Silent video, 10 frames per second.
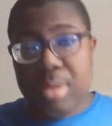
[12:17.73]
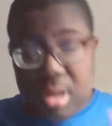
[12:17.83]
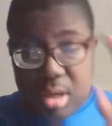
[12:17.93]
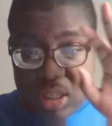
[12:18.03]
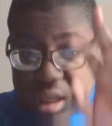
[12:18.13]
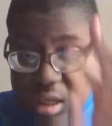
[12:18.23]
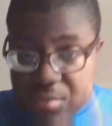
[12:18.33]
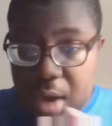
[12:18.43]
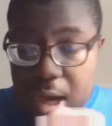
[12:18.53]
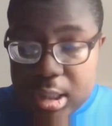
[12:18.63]
Because
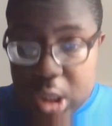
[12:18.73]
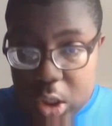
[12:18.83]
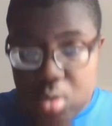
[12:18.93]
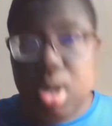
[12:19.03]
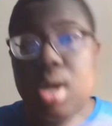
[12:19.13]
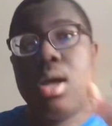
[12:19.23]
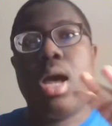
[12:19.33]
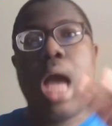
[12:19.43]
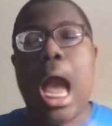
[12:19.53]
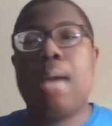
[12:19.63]
if I do,
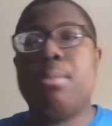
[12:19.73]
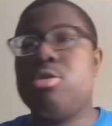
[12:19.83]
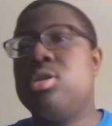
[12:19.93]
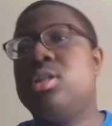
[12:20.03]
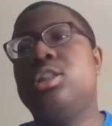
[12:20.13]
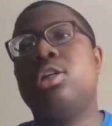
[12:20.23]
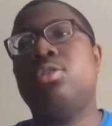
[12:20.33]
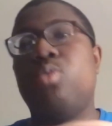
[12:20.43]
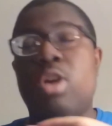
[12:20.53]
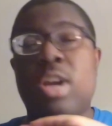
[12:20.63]
I'm going
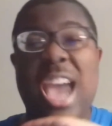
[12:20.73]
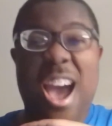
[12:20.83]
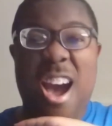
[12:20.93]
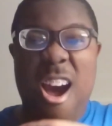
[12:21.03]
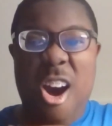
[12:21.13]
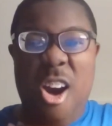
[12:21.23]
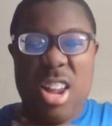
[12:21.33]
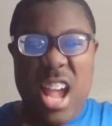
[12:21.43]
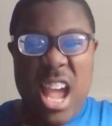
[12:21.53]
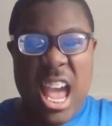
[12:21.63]
to work
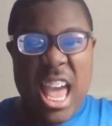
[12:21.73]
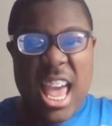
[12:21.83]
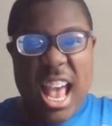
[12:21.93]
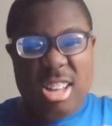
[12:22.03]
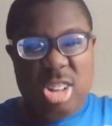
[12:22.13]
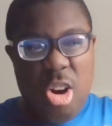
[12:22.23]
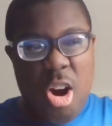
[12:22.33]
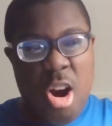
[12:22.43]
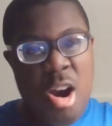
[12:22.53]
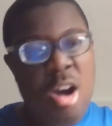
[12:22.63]
on as
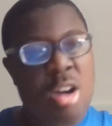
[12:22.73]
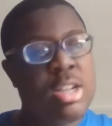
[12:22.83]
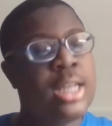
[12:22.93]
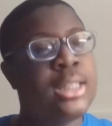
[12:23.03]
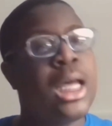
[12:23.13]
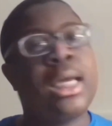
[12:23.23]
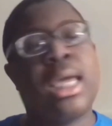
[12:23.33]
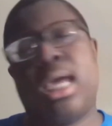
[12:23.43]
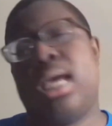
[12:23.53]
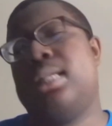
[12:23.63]
hard as I
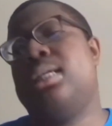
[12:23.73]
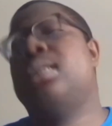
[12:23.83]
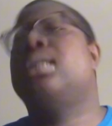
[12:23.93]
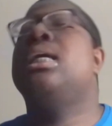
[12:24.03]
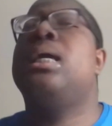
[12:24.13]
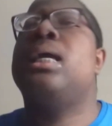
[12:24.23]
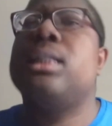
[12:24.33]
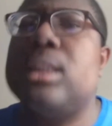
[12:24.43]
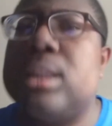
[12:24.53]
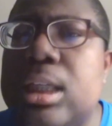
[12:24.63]
can
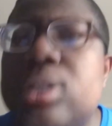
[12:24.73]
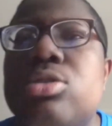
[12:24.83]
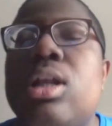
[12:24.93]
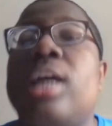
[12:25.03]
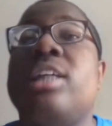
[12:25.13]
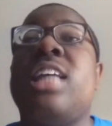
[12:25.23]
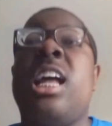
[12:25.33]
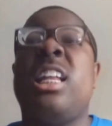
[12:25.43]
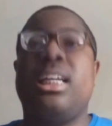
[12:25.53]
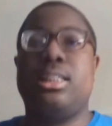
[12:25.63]
to centralize
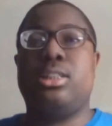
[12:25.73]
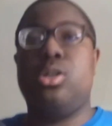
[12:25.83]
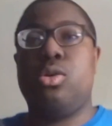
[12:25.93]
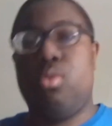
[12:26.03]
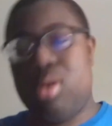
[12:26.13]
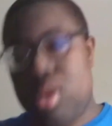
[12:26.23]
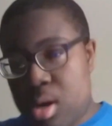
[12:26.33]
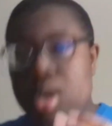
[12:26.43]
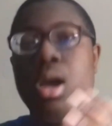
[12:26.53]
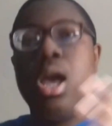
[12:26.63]
that into
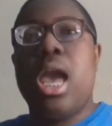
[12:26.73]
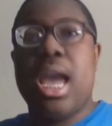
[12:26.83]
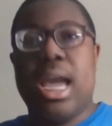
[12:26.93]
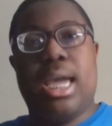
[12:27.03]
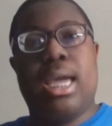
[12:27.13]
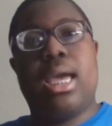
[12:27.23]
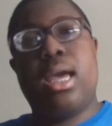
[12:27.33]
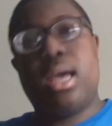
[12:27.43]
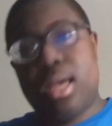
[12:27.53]
a